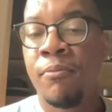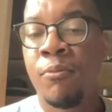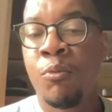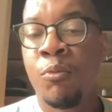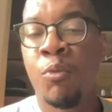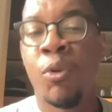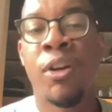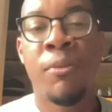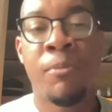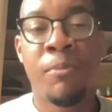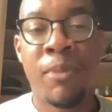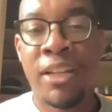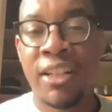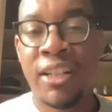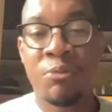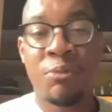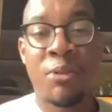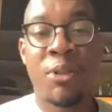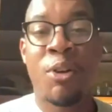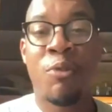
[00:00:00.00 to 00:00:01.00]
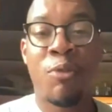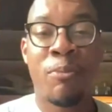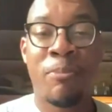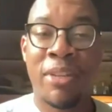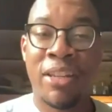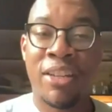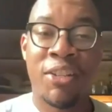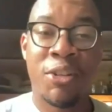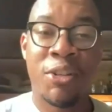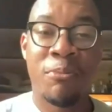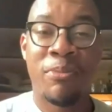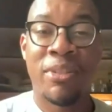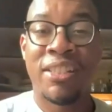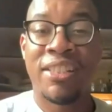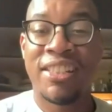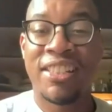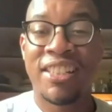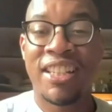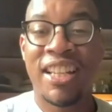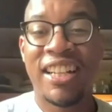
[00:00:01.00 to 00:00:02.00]
One, because we don't want to be in your
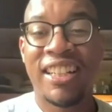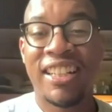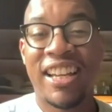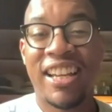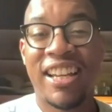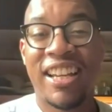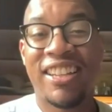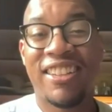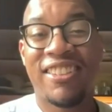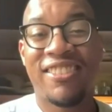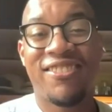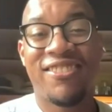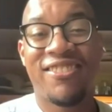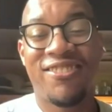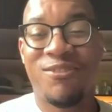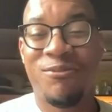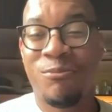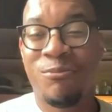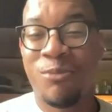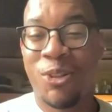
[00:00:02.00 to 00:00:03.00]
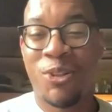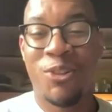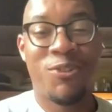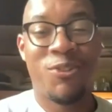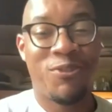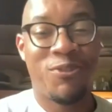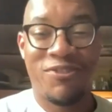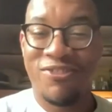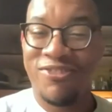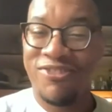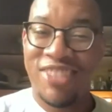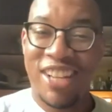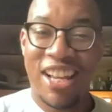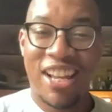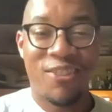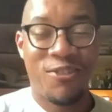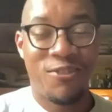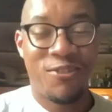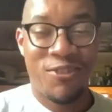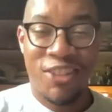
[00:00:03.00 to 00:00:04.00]
business like that. We don't,
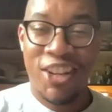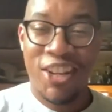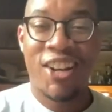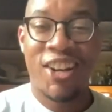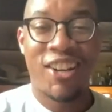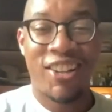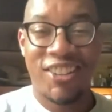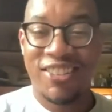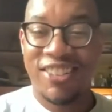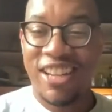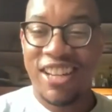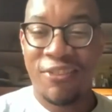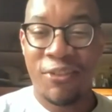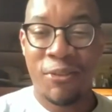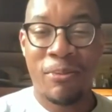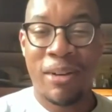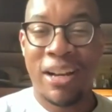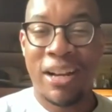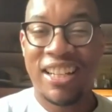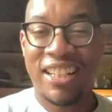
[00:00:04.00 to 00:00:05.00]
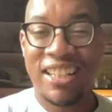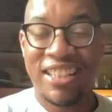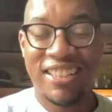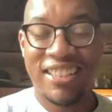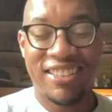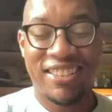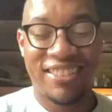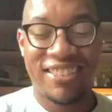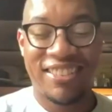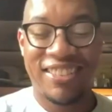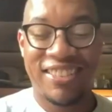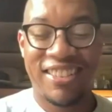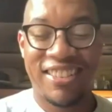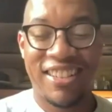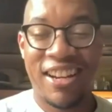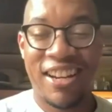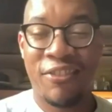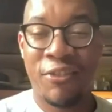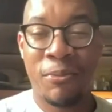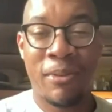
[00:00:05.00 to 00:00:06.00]
like, y'all, everybody's
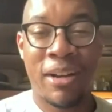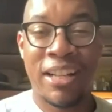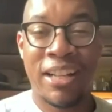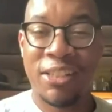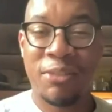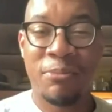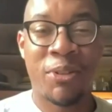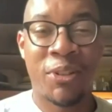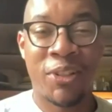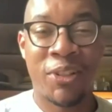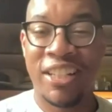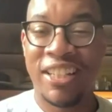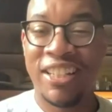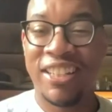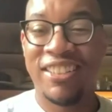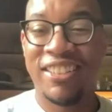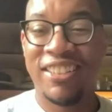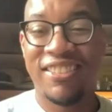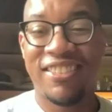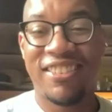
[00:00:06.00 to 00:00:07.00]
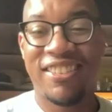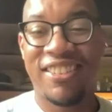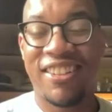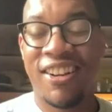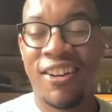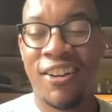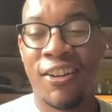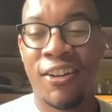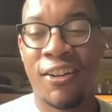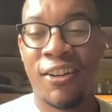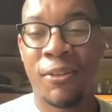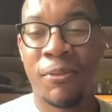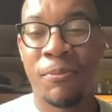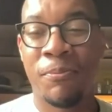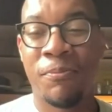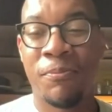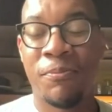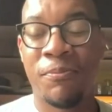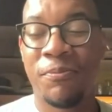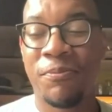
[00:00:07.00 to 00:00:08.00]
brilliant. We
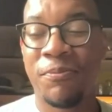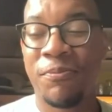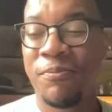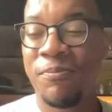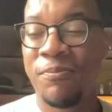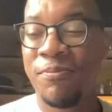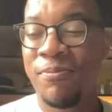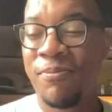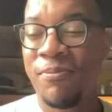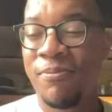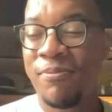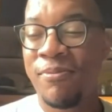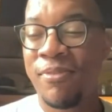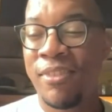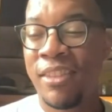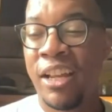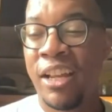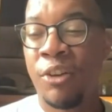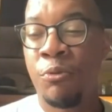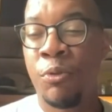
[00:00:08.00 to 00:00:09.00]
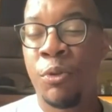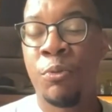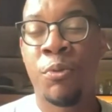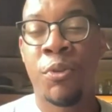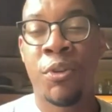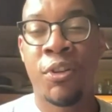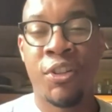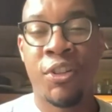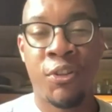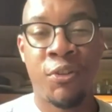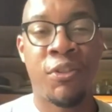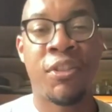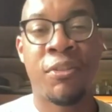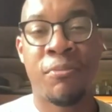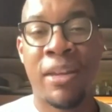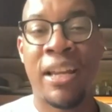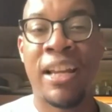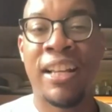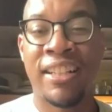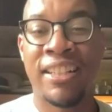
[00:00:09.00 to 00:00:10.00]
want you to
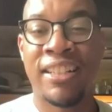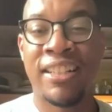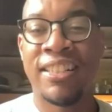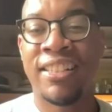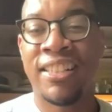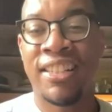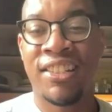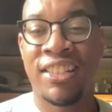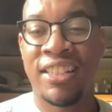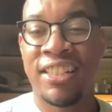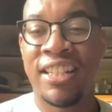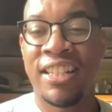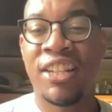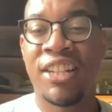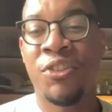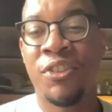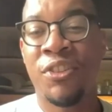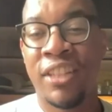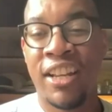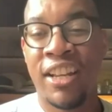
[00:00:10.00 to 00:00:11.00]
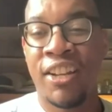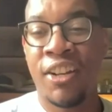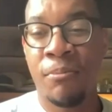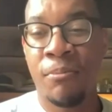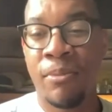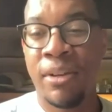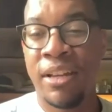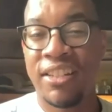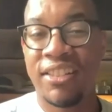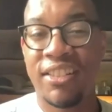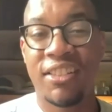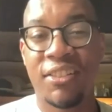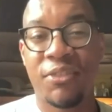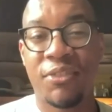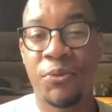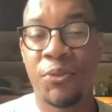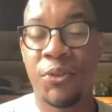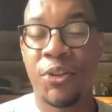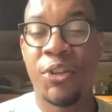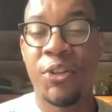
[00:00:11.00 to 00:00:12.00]
make the decisions that you think are best
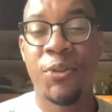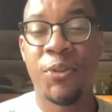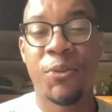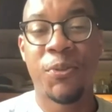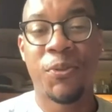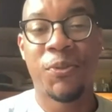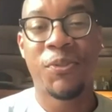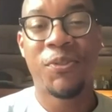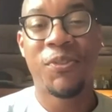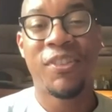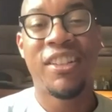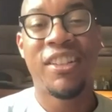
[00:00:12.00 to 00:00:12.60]
for you.